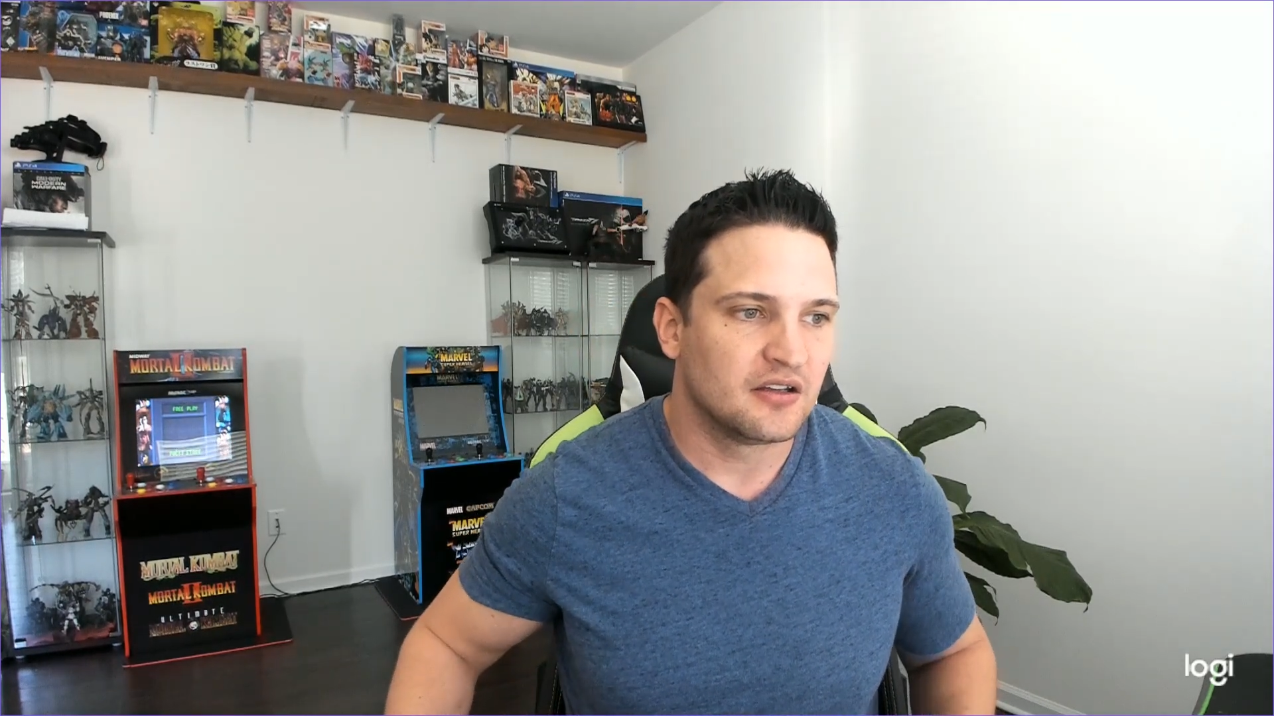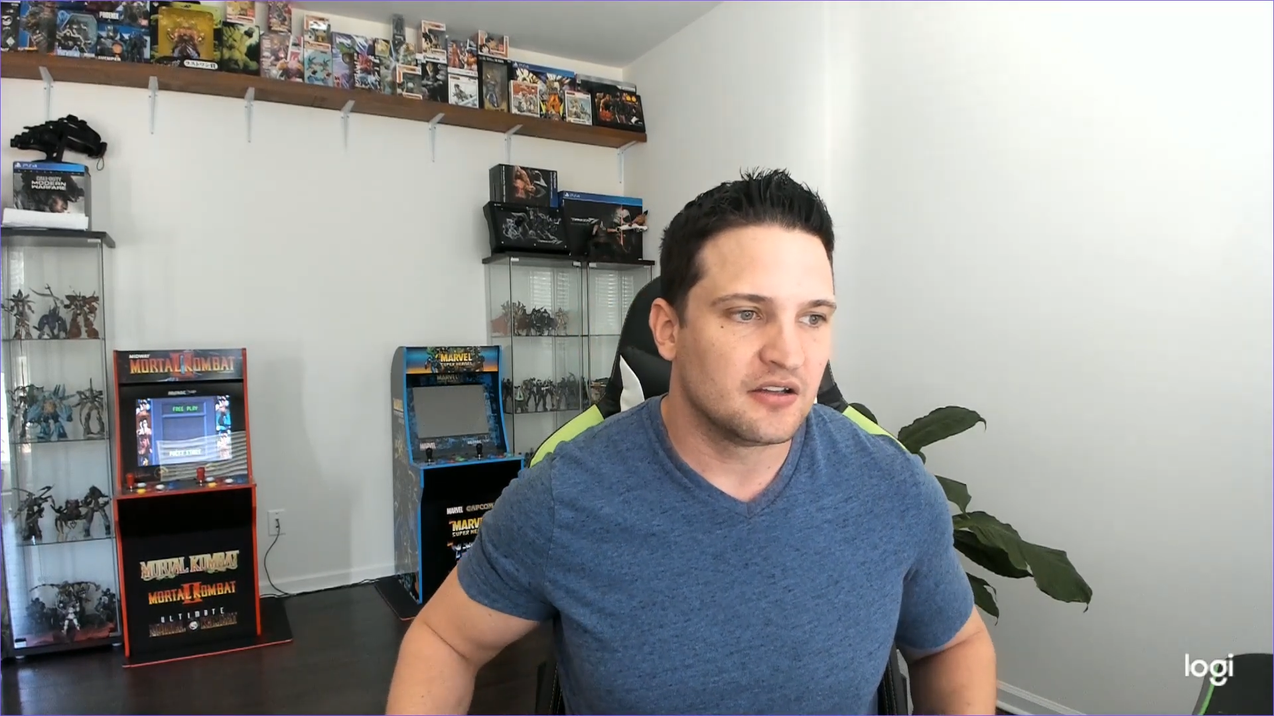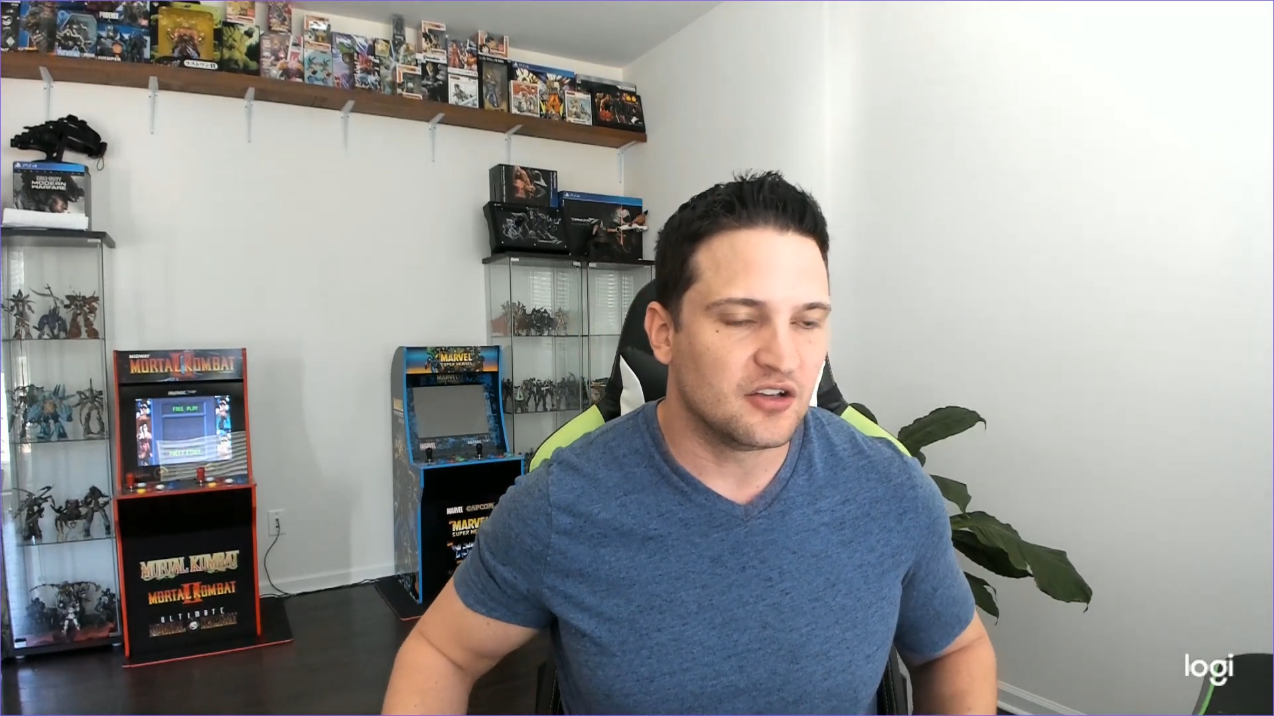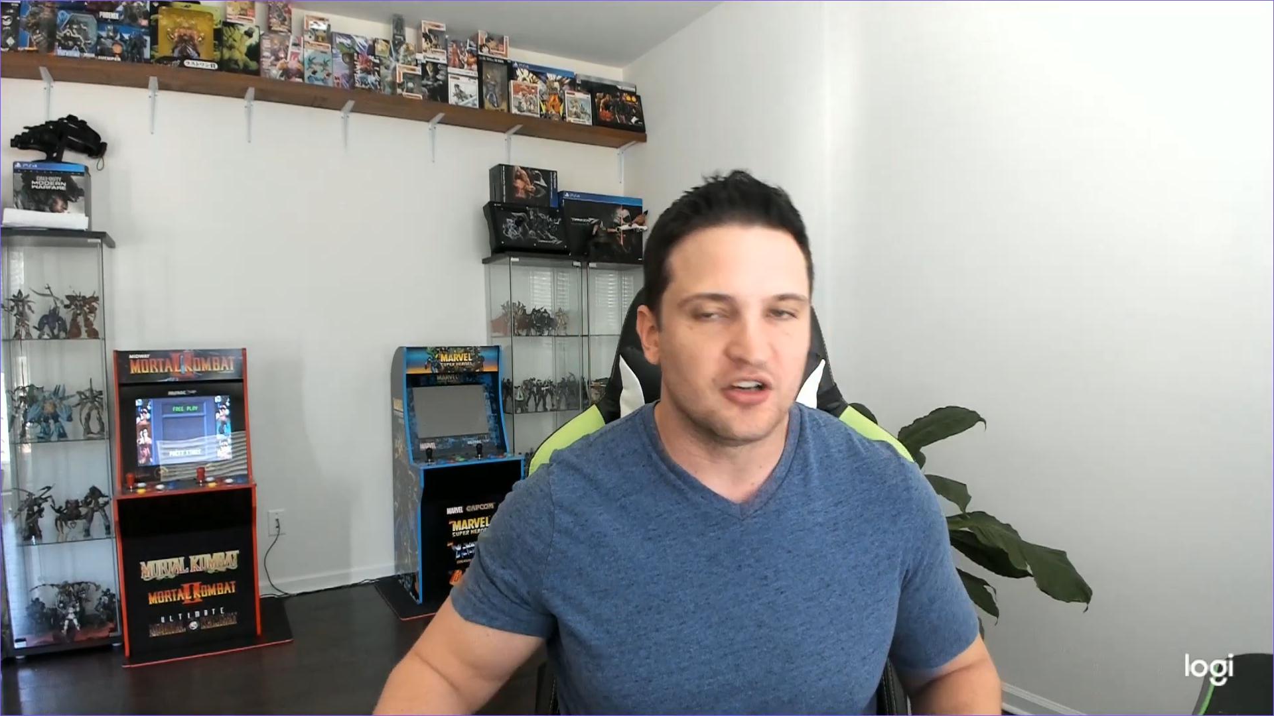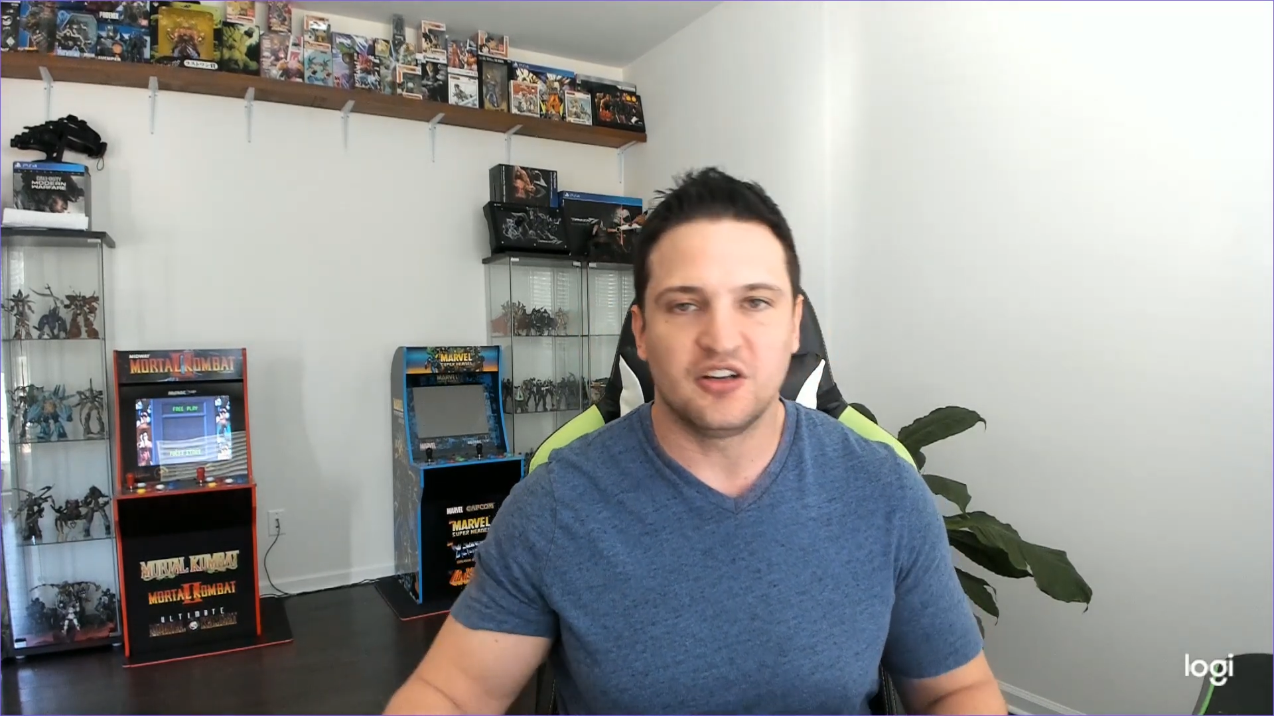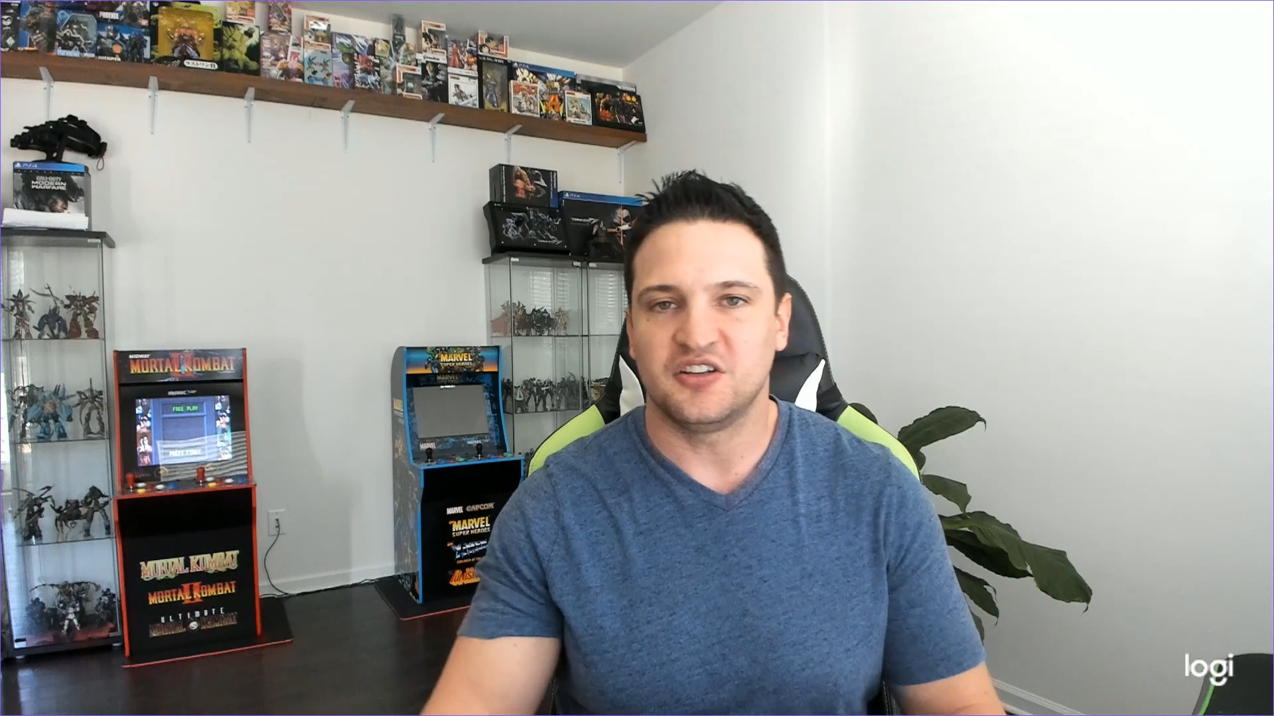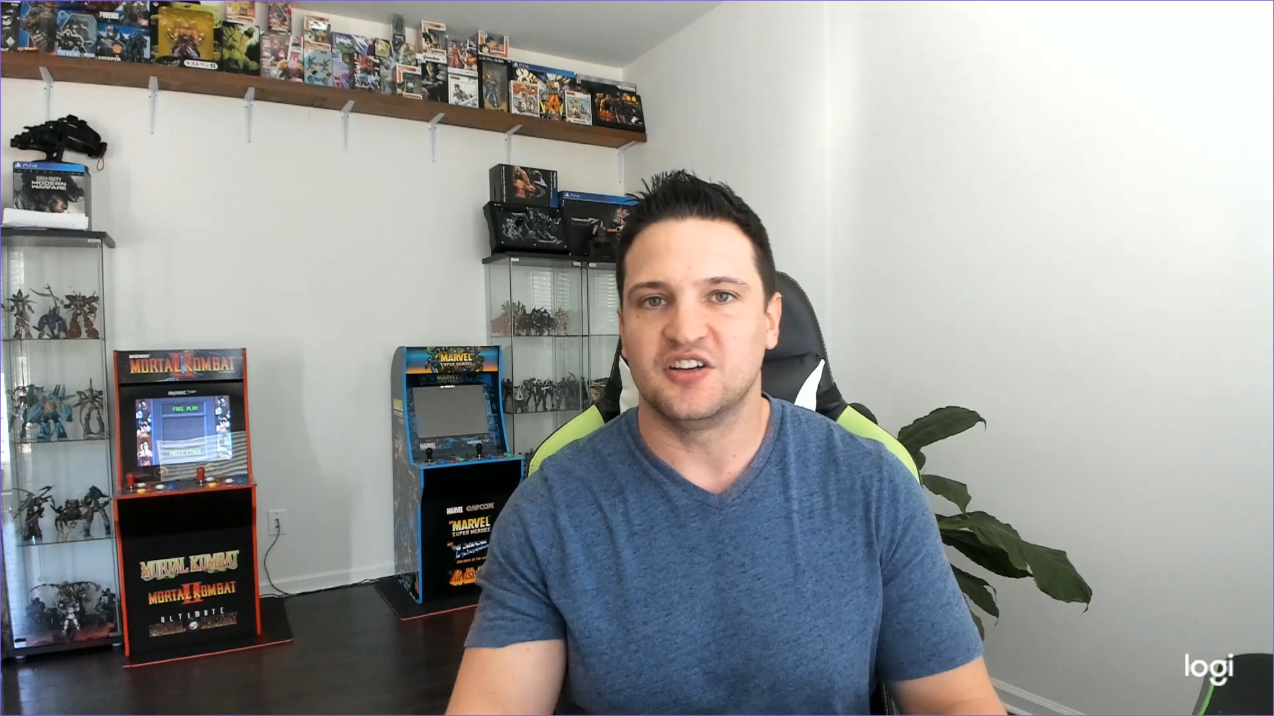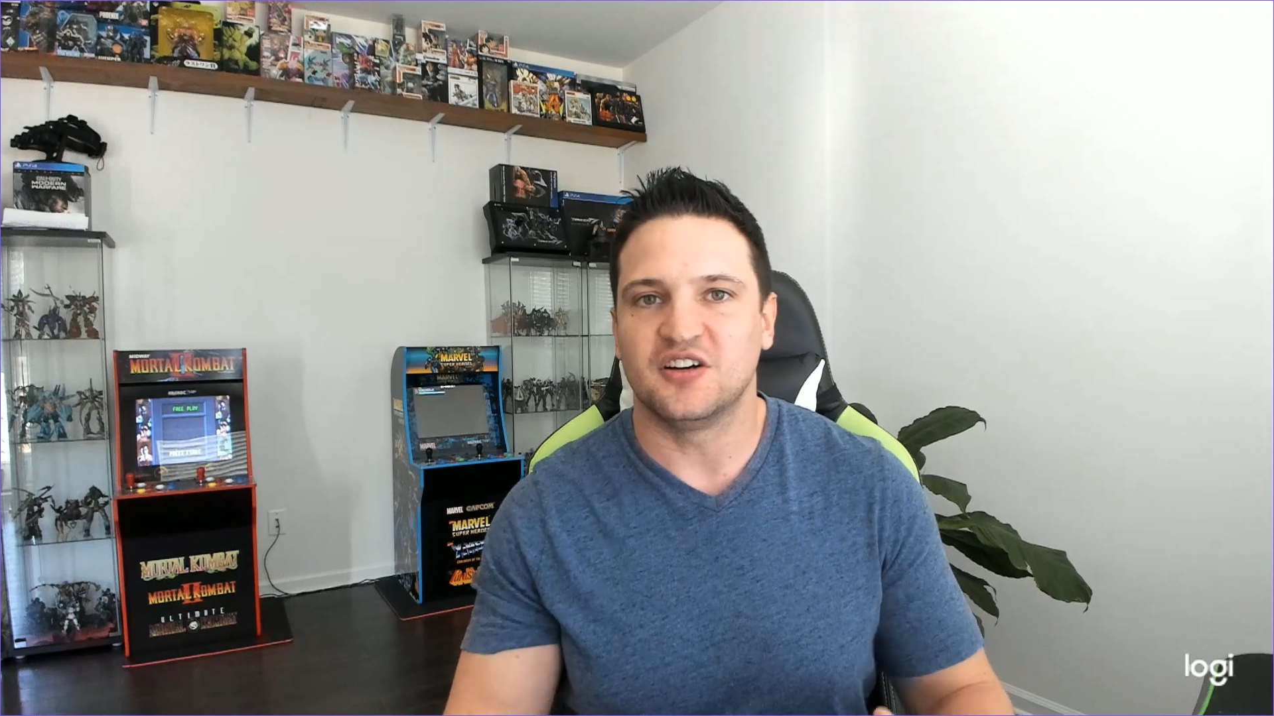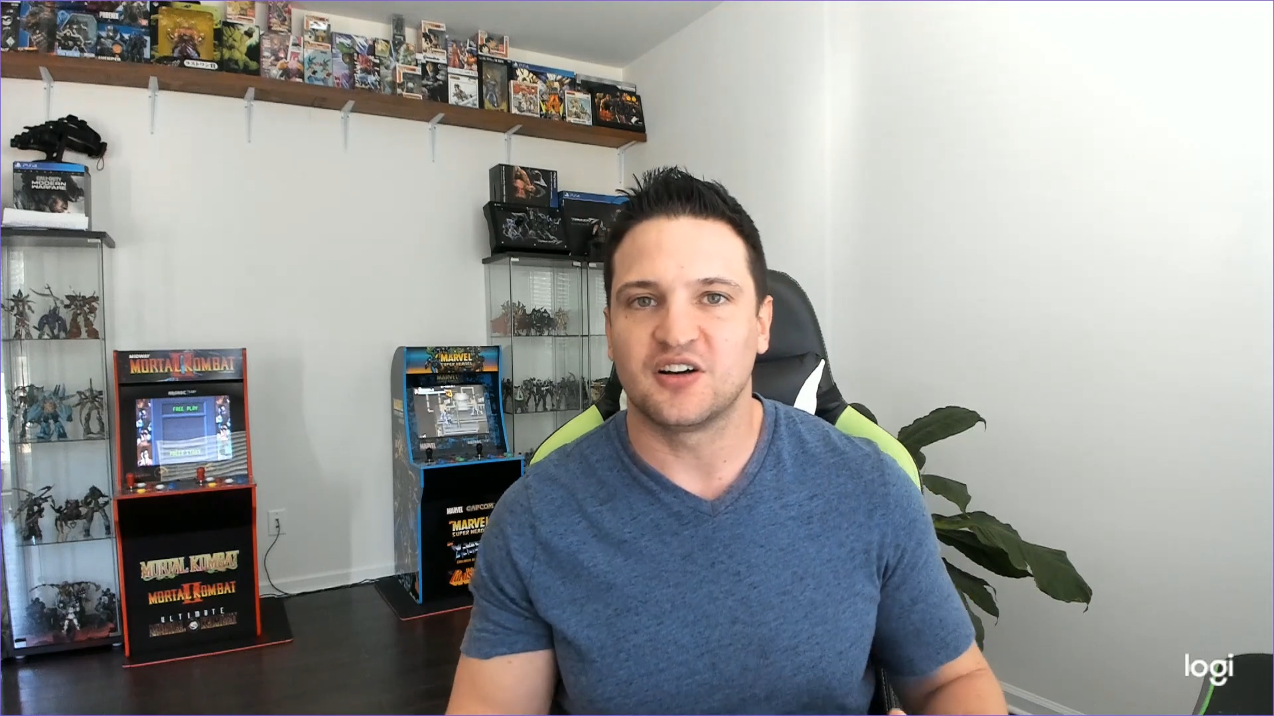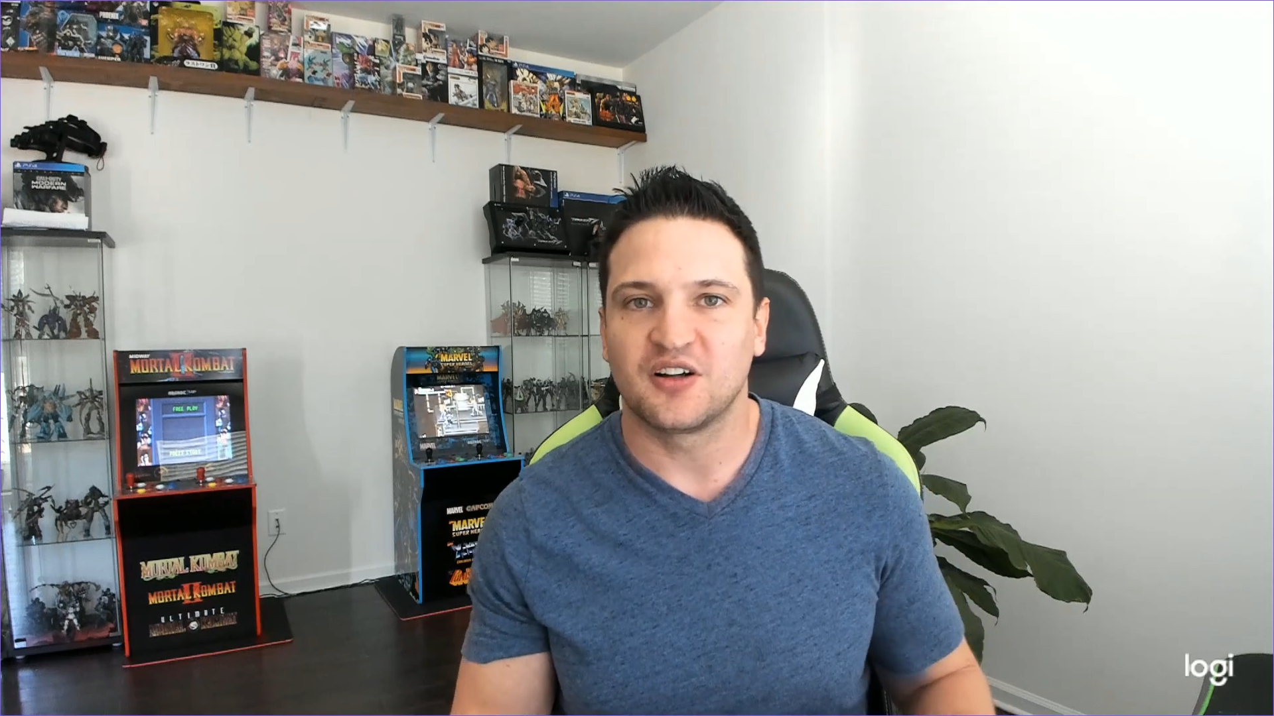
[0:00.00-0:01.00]

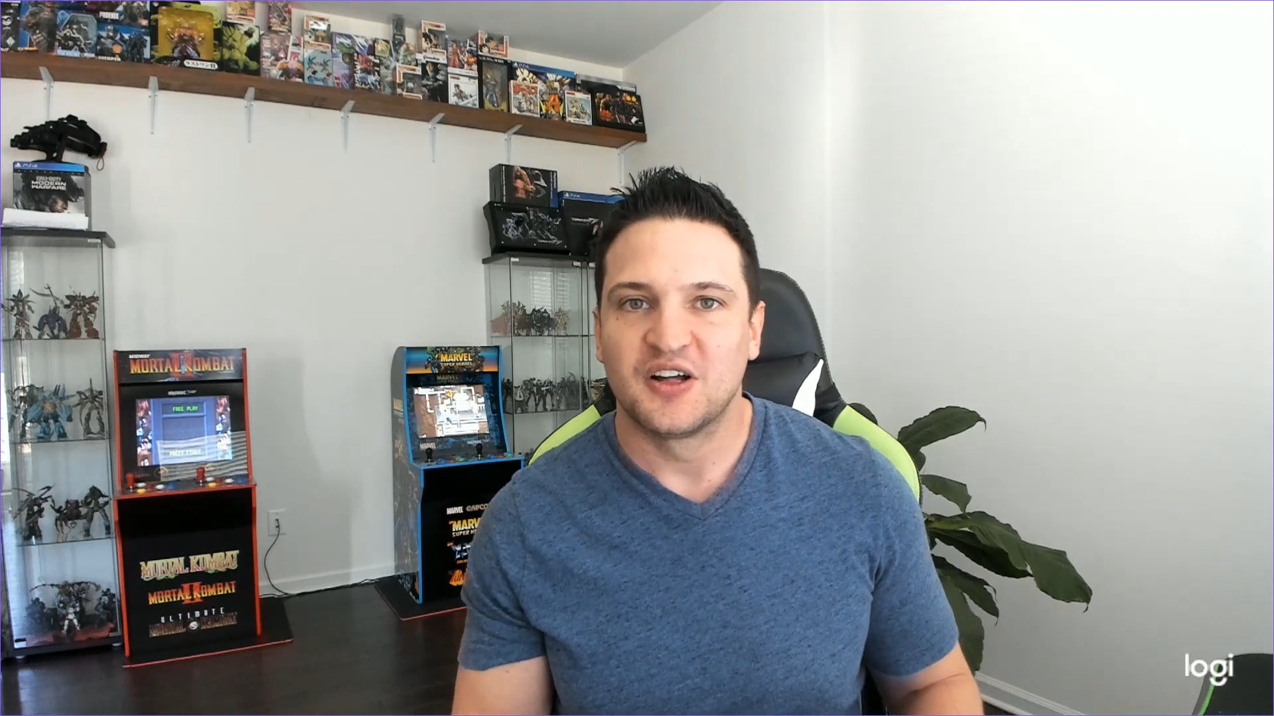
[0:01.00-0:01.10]
your